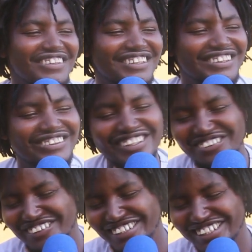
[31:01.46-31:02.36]

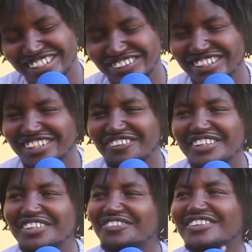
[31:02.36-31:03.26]
n'ubwivugiye gusa
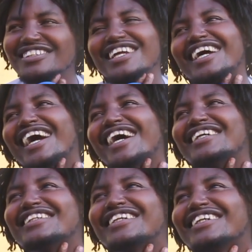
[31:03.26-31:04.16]
ndimo ndivugira
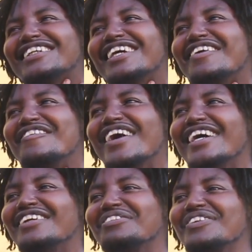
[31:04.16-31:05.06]
nkanje. Yeah
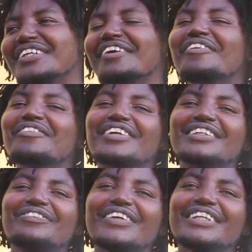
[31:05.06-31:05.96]
man, freedom of
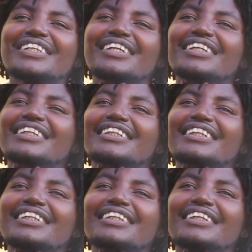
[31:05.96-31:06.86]
expression,
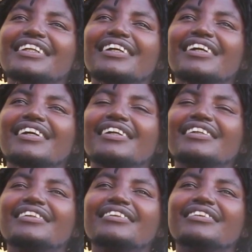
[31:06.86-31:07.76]

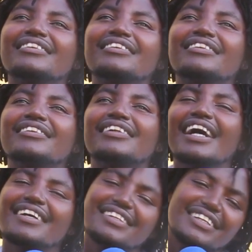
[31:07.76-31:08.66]
Um,
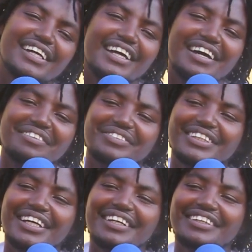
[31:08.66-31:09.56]
I think I have.
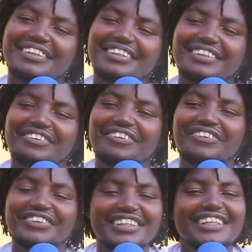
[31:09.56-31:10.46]
Jen, ku
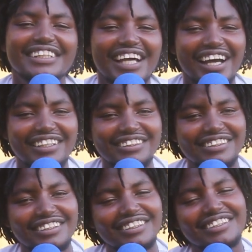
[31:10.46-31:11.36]
giti
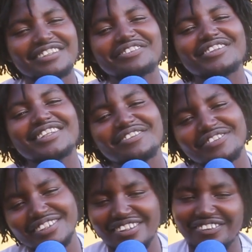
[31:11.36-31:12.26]
cyanje nifite
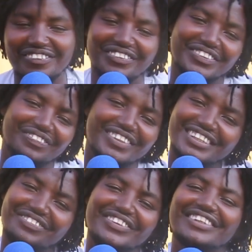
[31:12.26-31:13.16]
freedom of
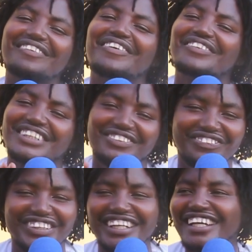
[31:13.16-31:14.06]
speech, freedom of
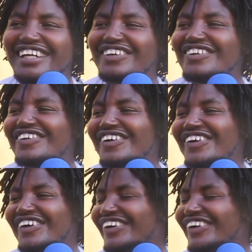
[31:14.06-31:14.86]
express. Kuko